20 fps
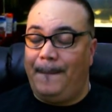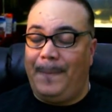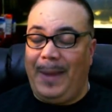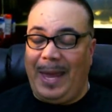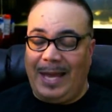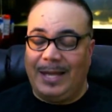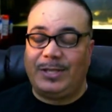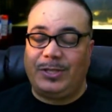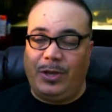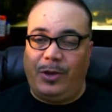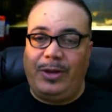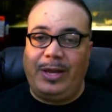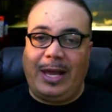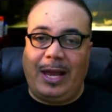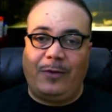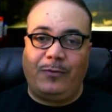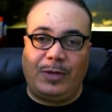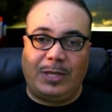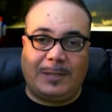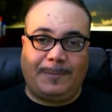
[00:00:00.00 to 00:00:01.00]
based on
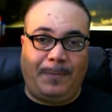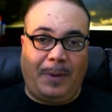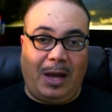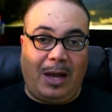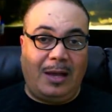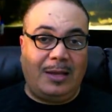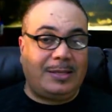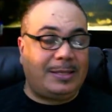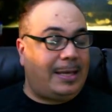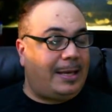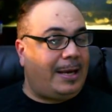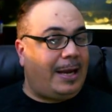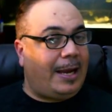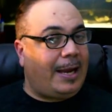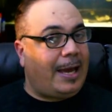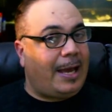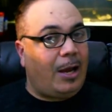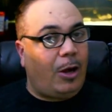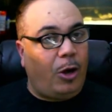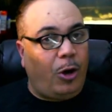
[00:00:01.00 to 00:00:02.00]
that response, and I
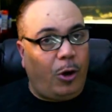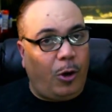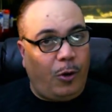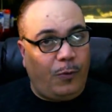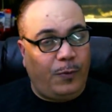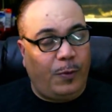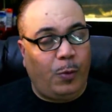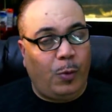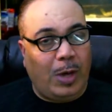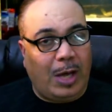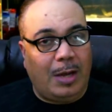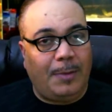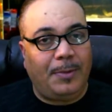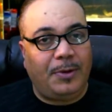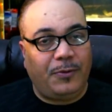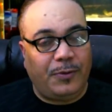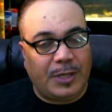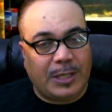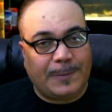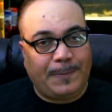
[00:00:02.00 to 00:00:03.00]
got an
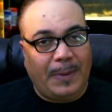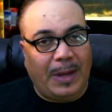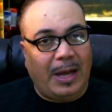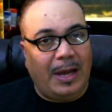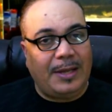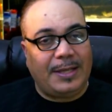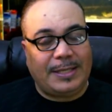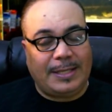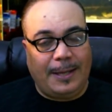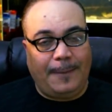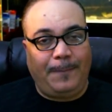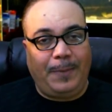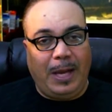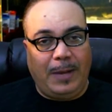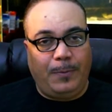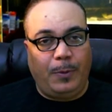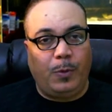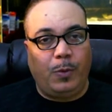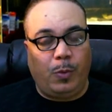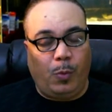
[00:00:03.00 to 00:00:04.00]
overwhelming response that
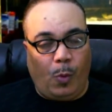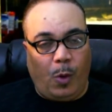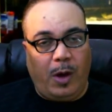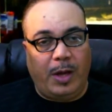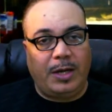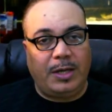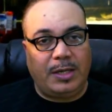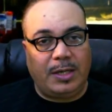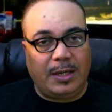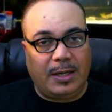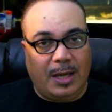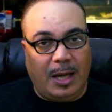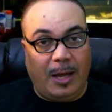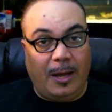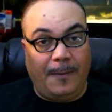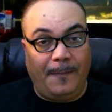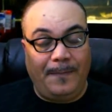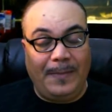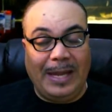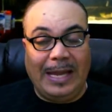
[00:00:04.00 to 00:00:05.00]
people wanted to
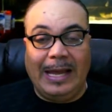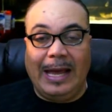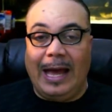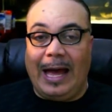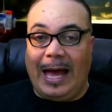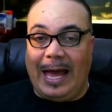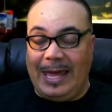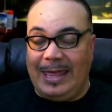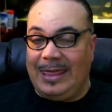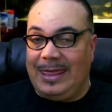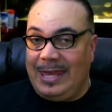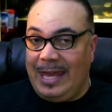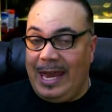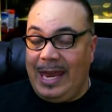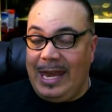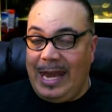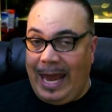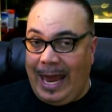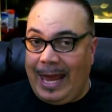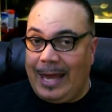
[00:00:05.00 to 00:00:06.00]
come. I
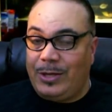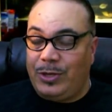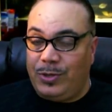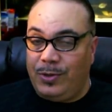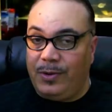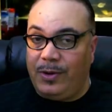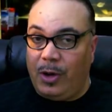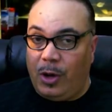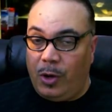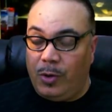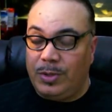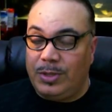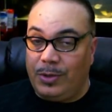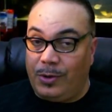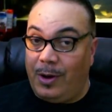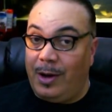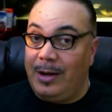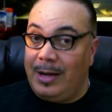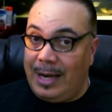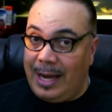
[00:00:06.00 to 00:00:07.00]
then had to go to
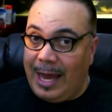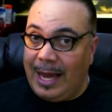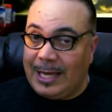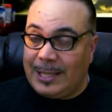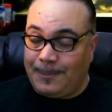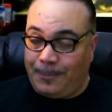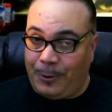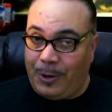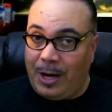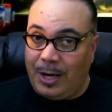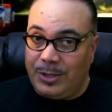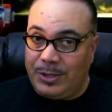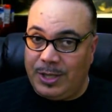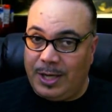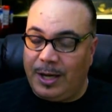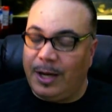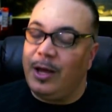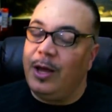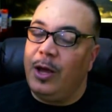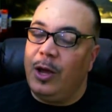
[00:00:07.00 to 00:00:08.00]
our next
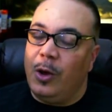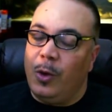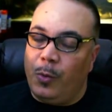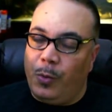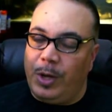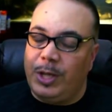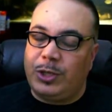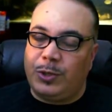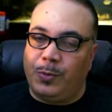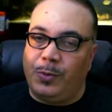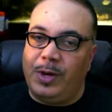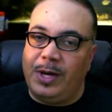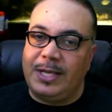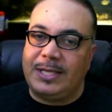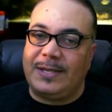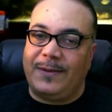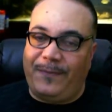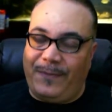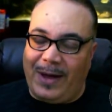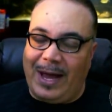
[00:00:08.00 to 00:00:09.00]
project, which
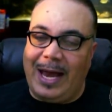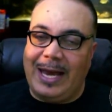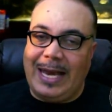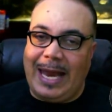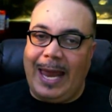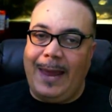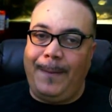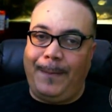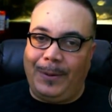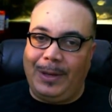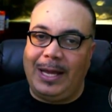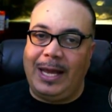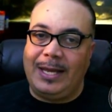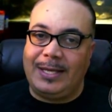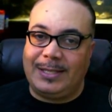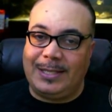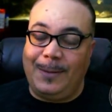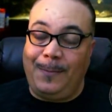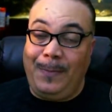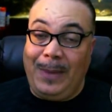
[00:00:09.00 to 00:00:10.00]
was find a
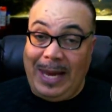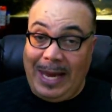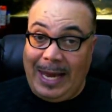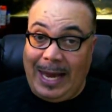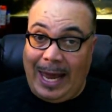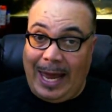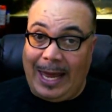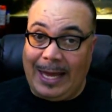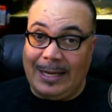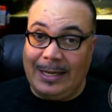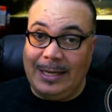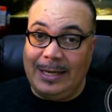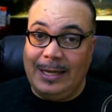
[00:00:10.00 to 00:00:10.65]
place to meet at.